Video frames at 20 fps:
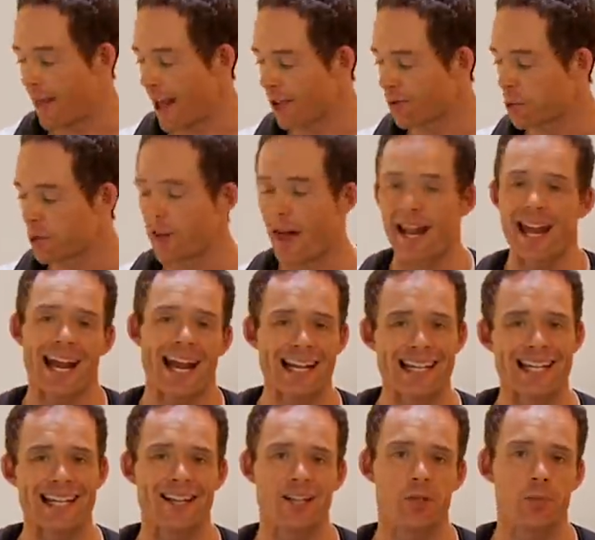That's what that
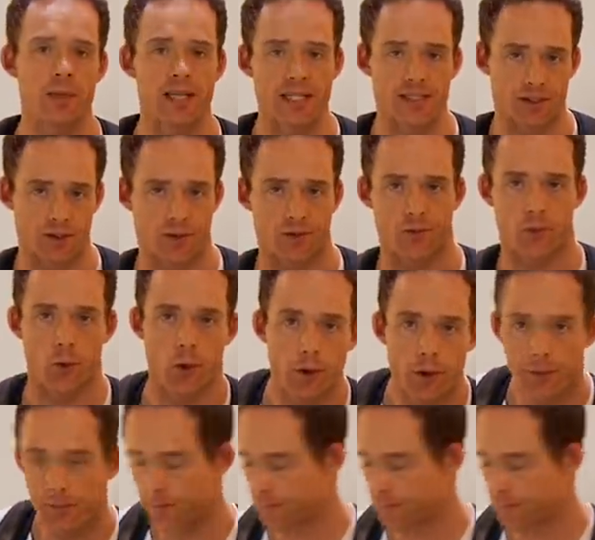eighteen inch piece is for.